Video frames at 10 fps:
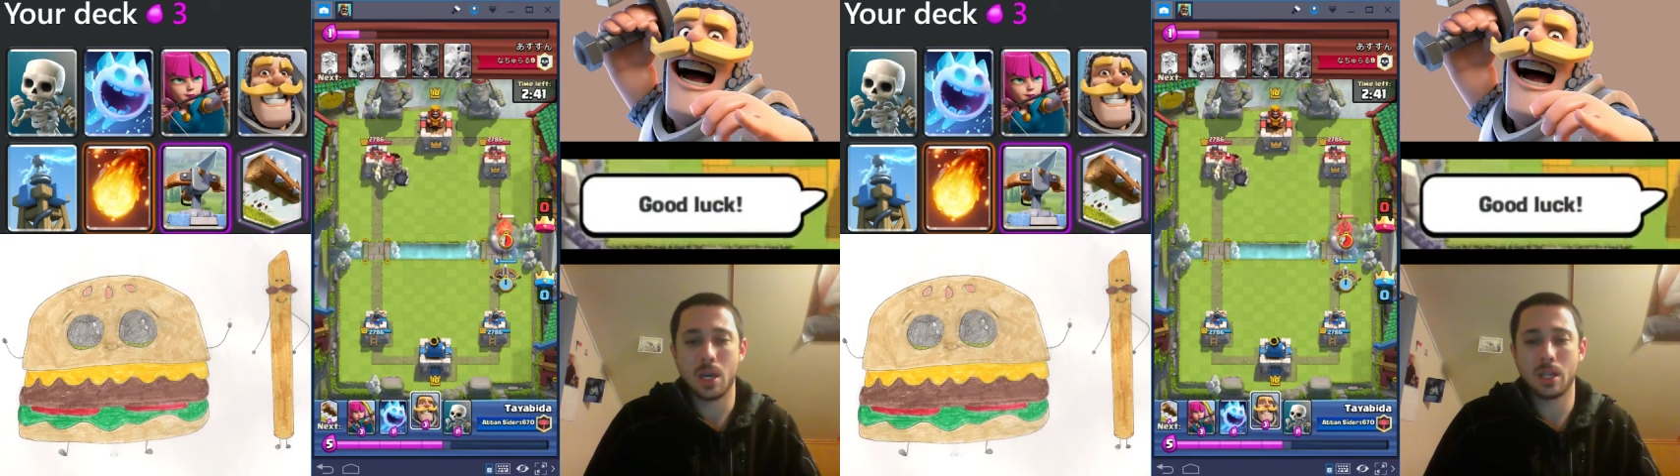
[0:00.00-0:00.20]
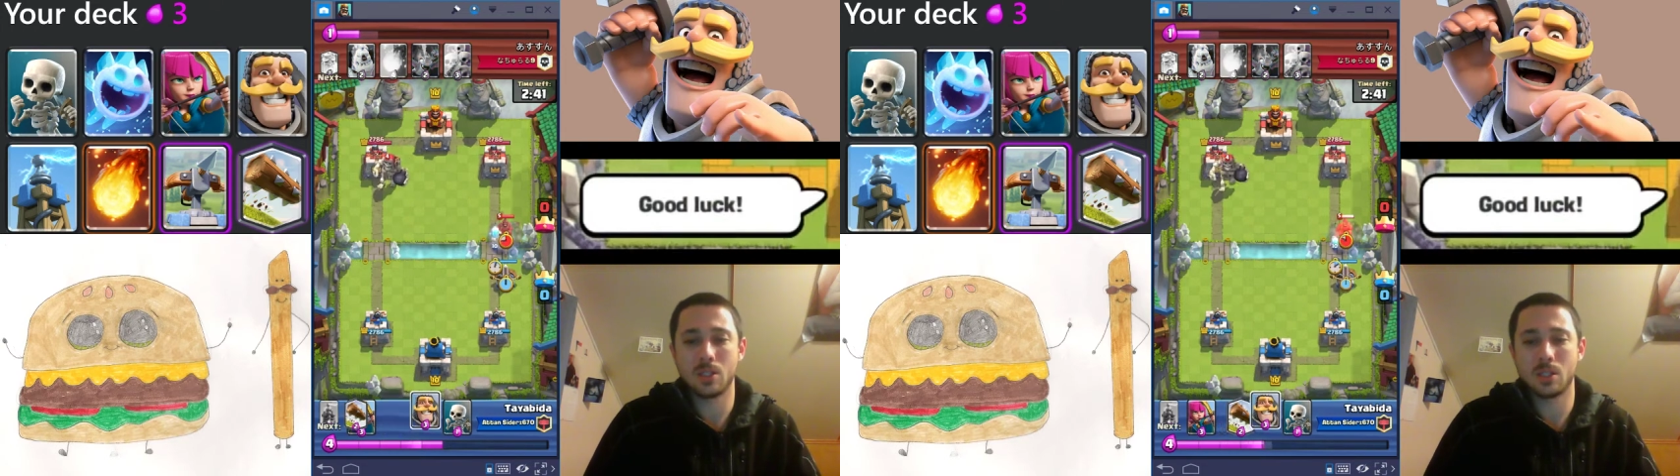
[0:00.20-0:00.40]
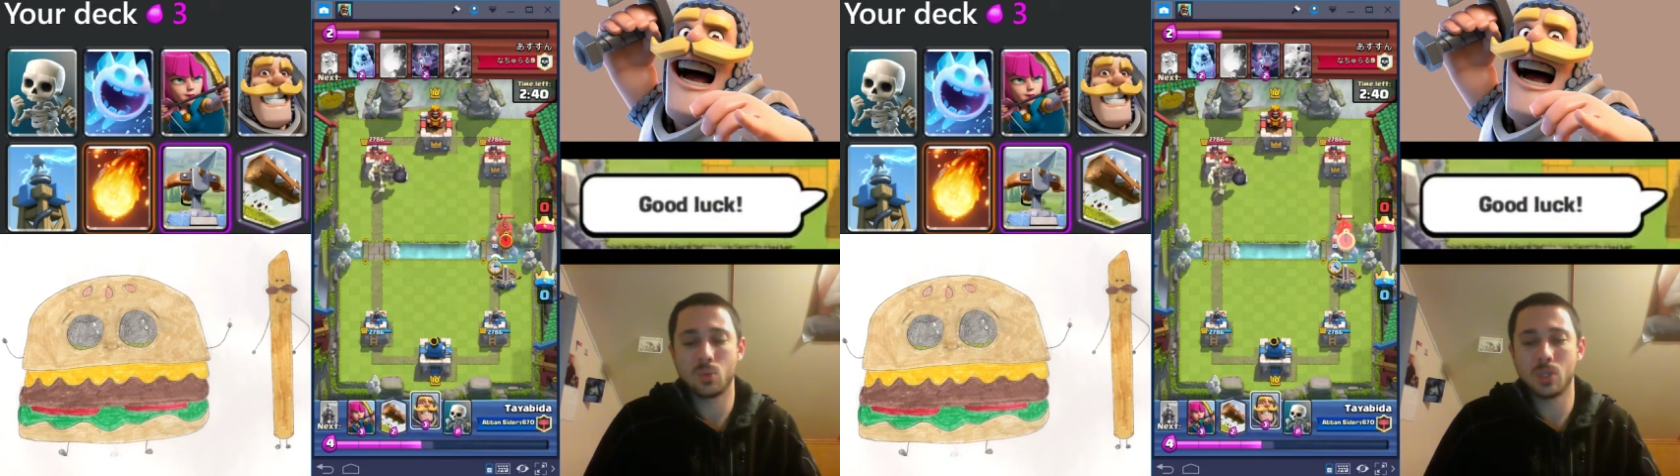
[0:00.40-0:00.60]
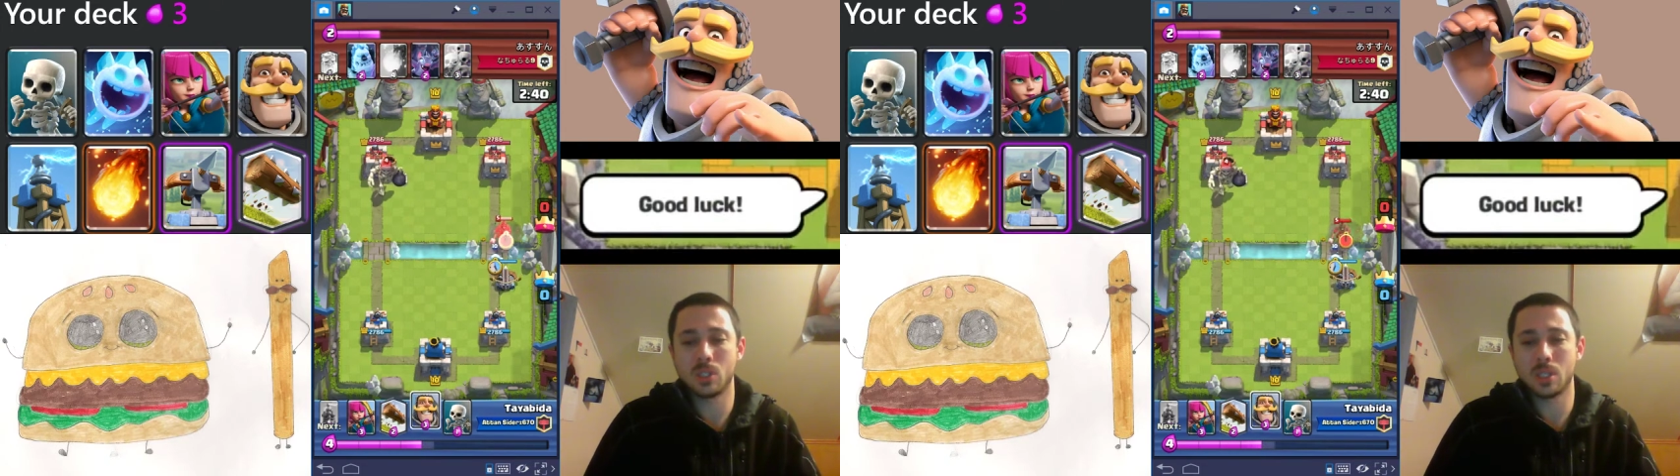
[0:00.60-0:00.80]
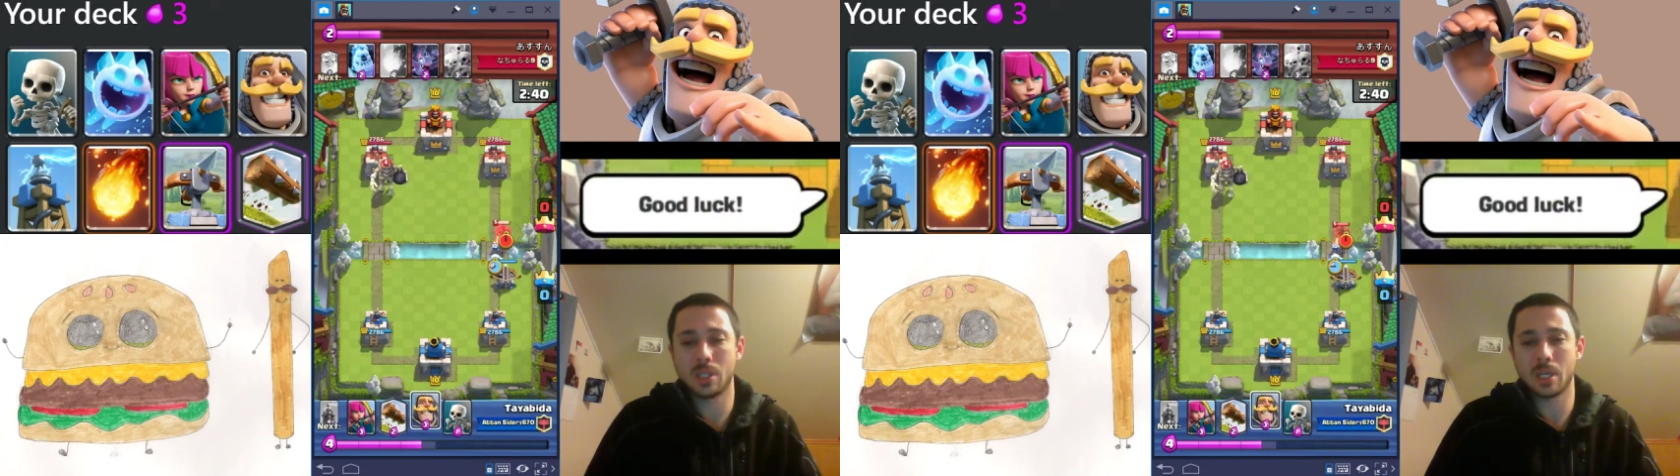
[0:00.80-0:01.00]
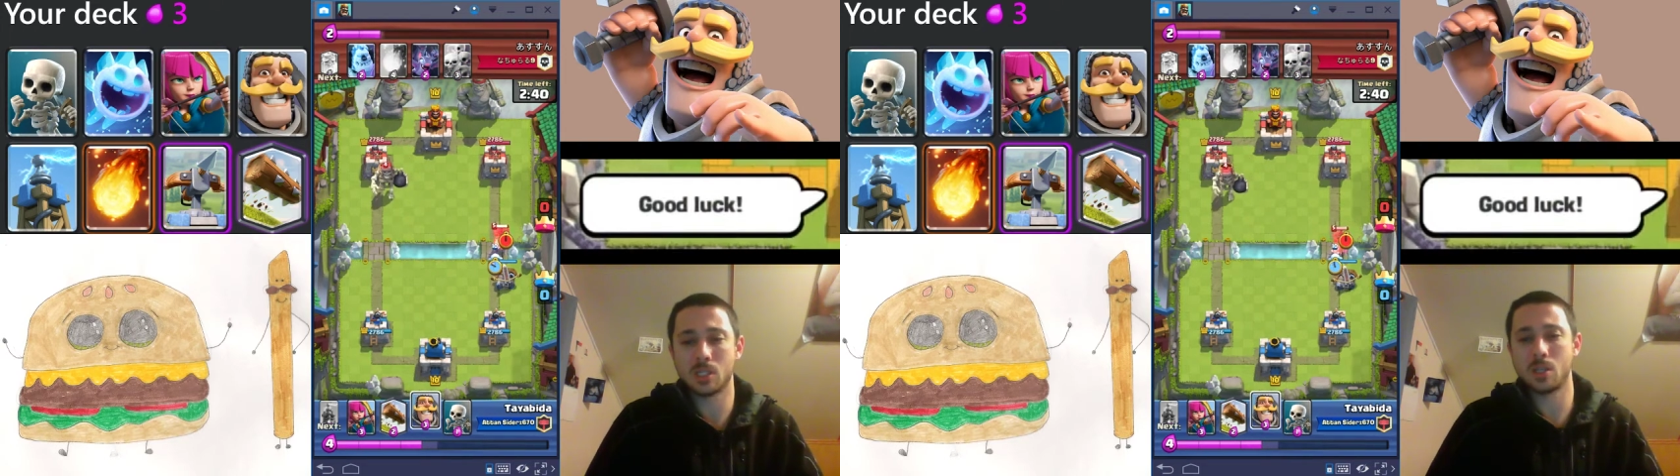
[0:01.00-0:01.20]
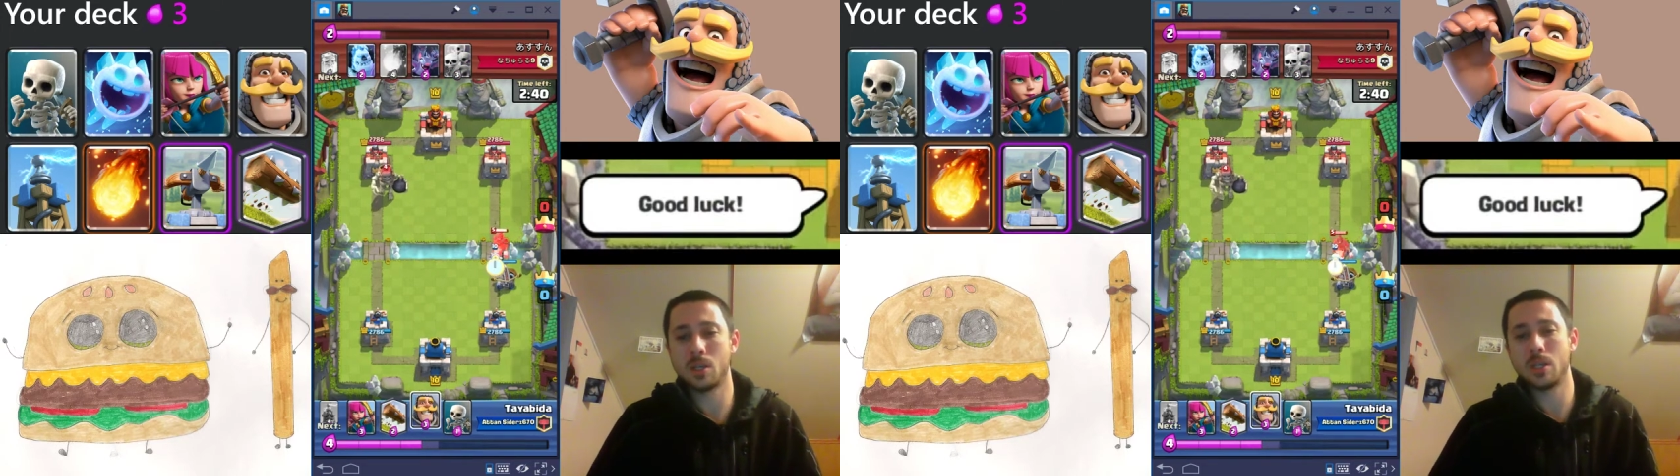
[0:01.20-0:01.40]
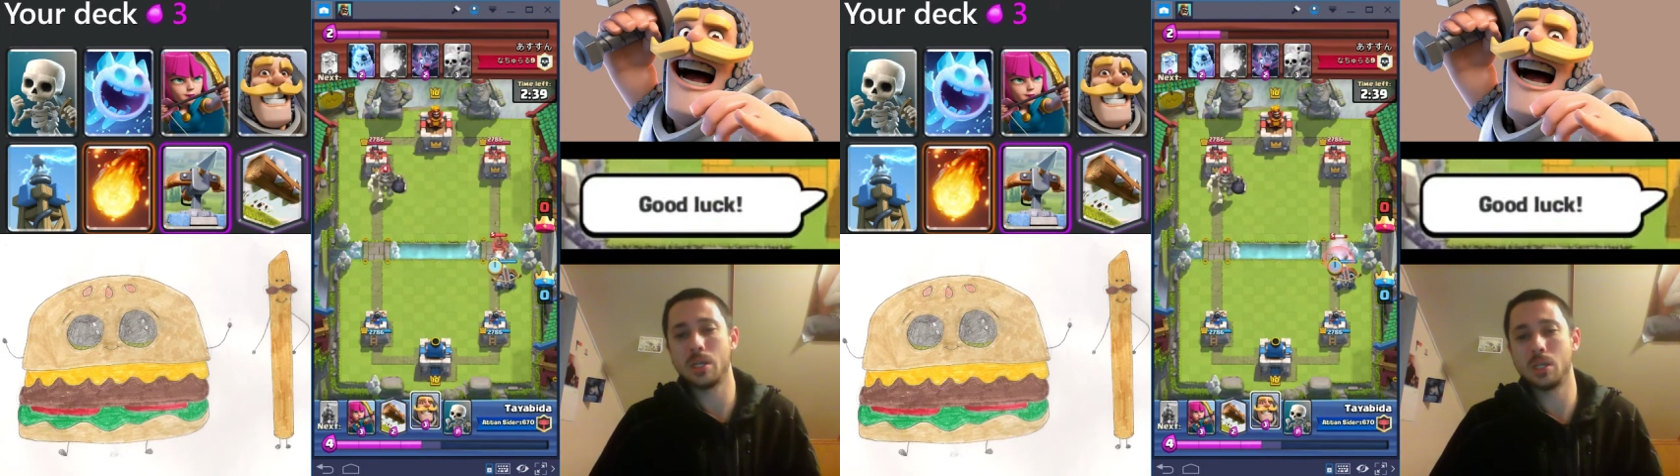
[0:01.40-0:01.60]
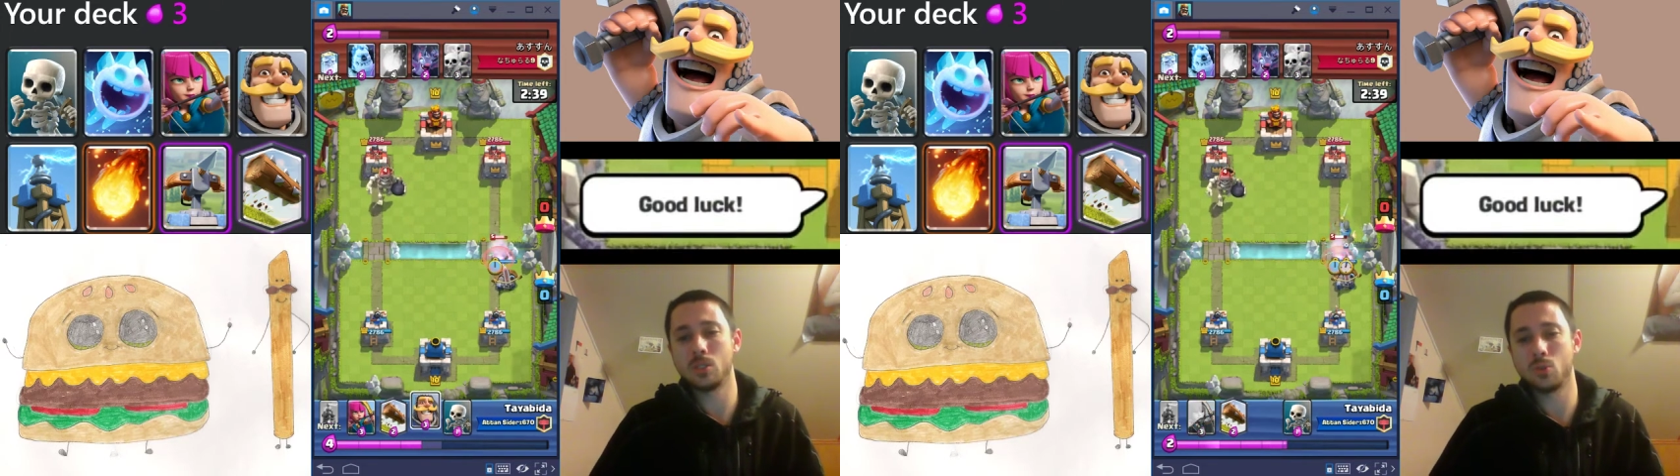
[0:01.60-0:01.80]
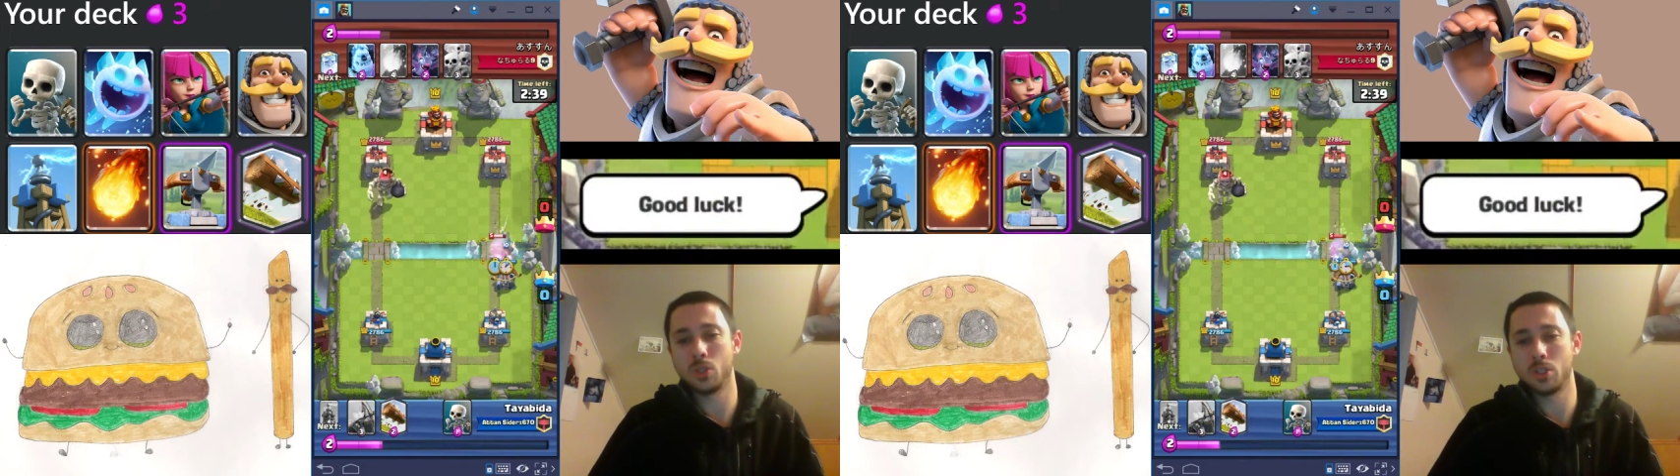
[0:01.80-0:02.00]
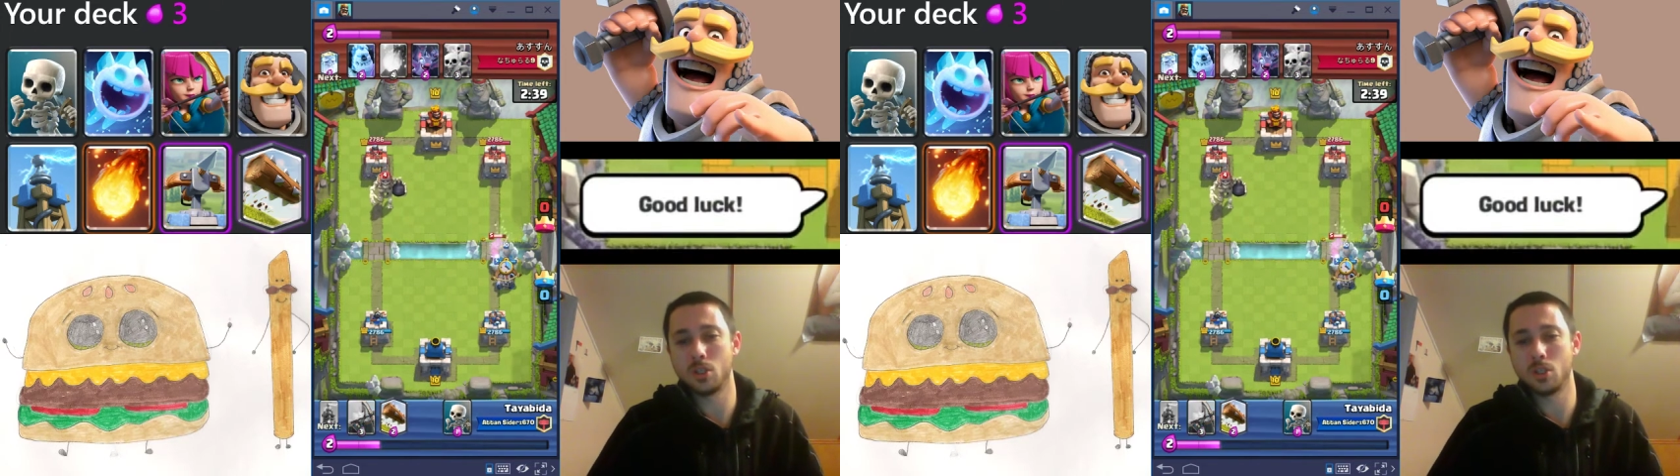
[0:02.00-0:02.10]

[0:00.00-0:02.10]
And the reason that Tesla is really